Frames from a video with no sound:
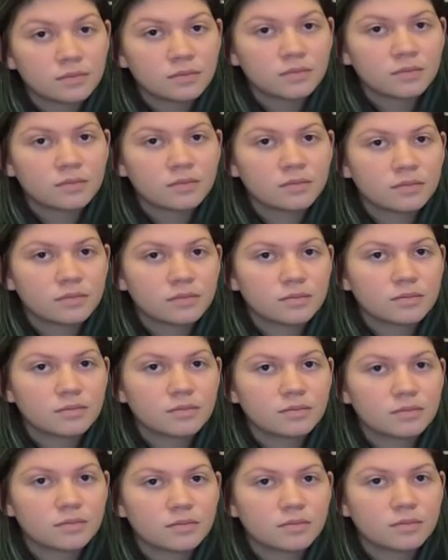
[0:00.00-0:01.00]

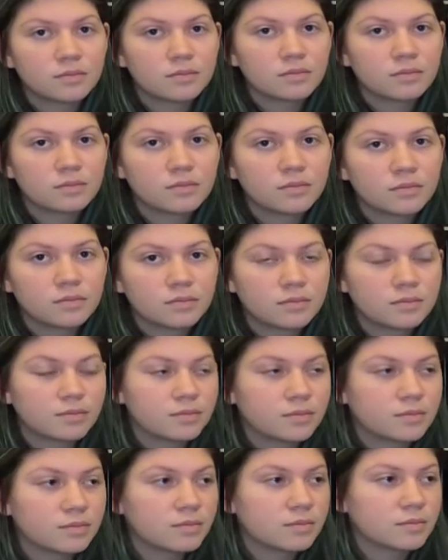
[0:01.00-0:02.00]

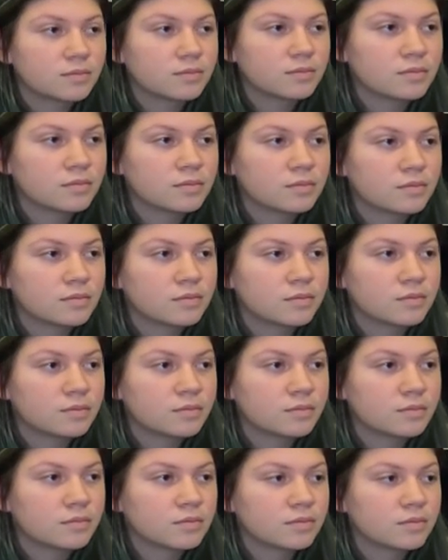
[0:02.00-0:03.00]

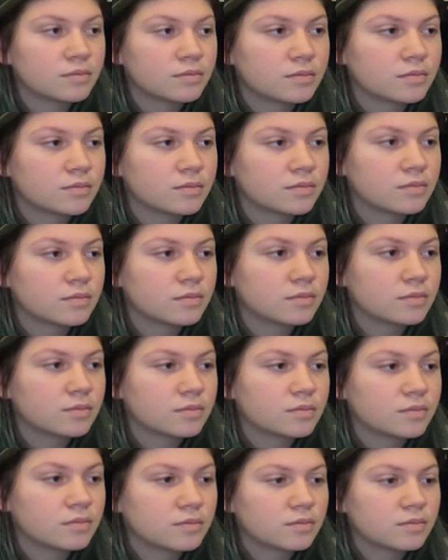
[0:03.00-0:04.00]

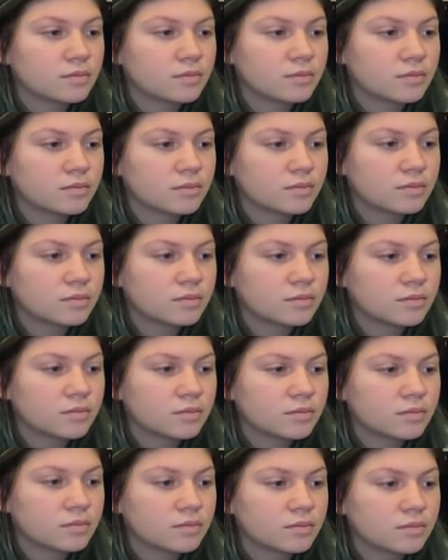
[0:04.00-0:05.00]

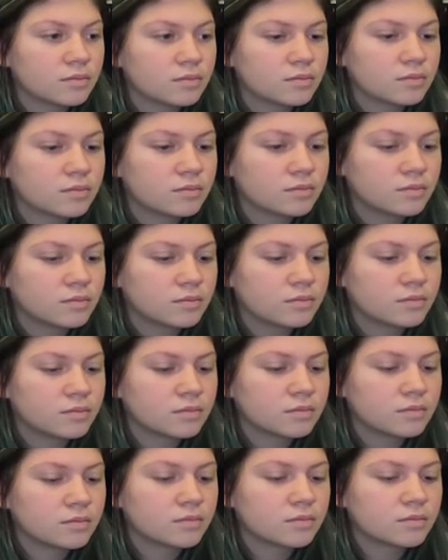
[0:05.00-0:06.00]

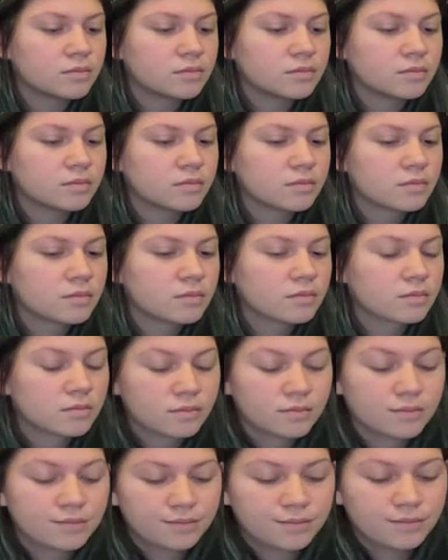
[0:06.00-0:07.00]

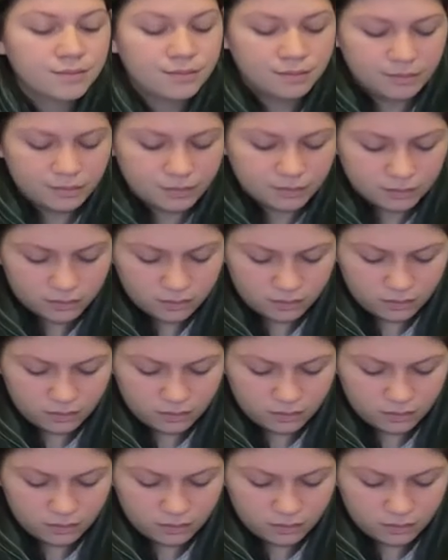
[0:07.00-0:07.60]
(silent)